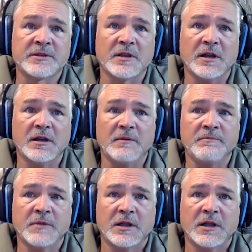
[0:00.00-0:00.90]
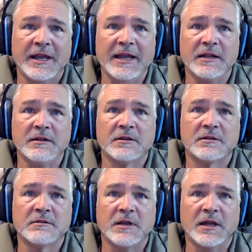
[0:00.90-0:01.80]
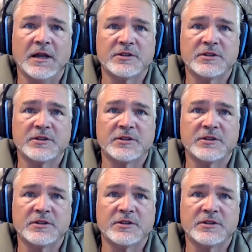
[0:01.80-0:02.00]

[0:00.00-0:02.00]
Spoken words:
and I